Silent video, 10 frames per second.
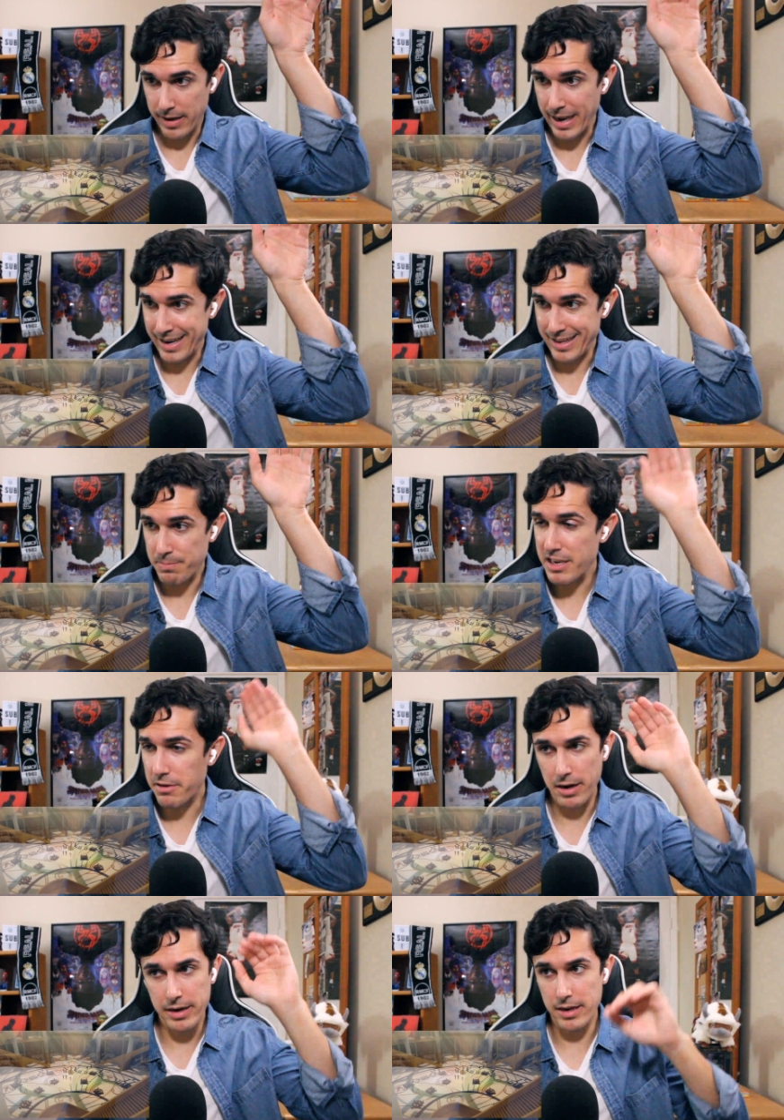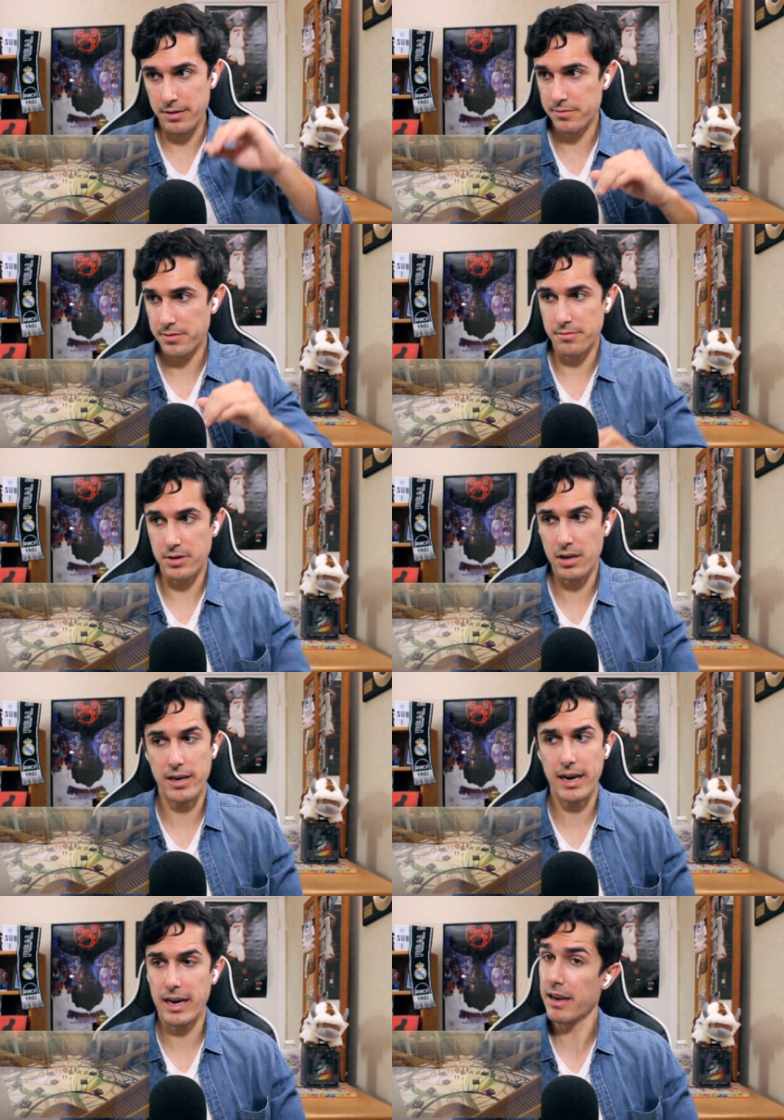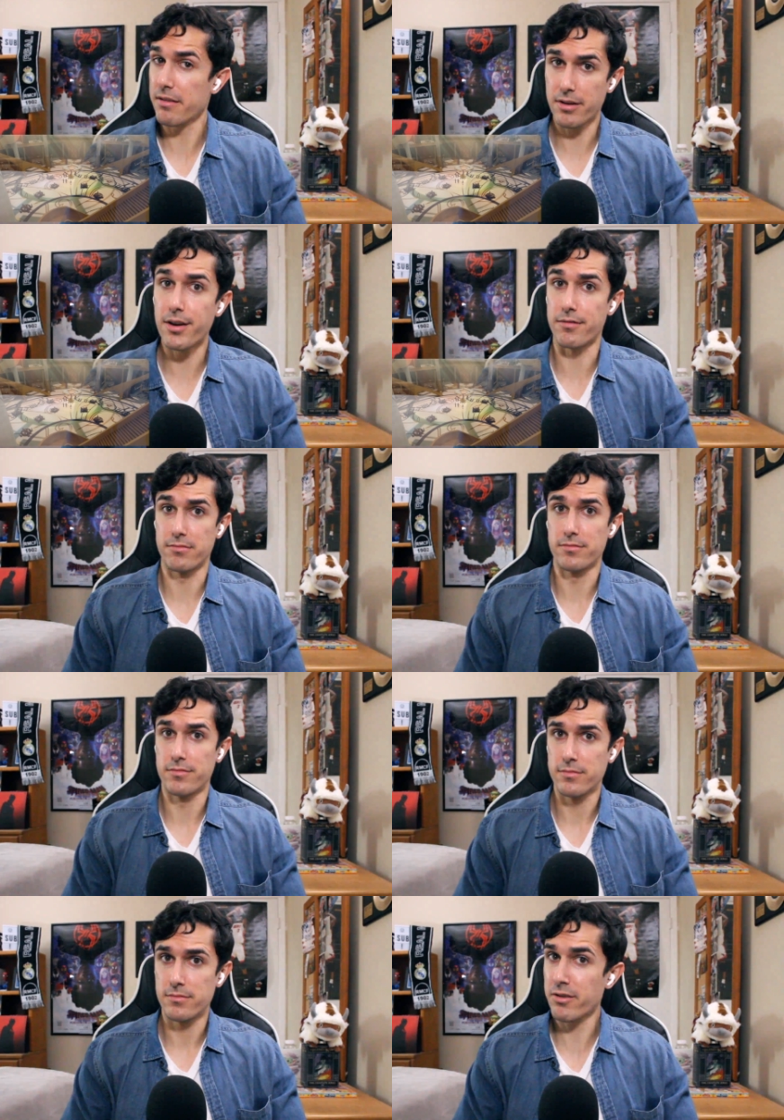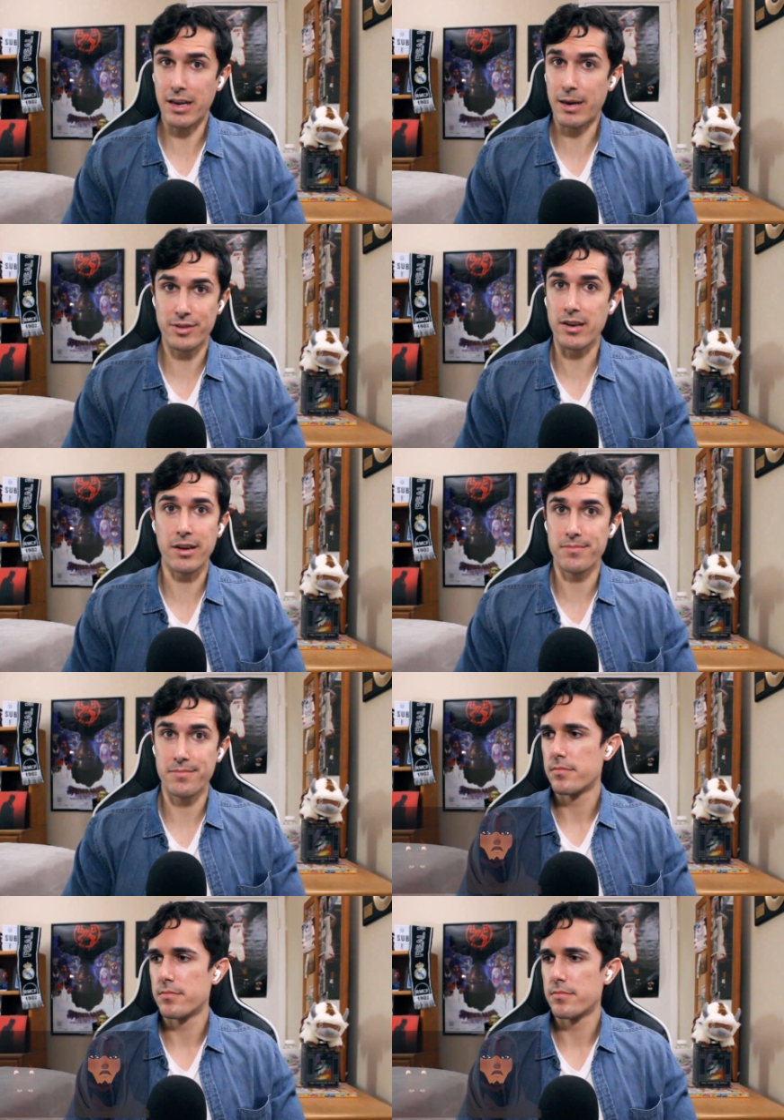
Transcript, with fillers: at its peak right now. So, dog, I, I don't know. They don't got much time.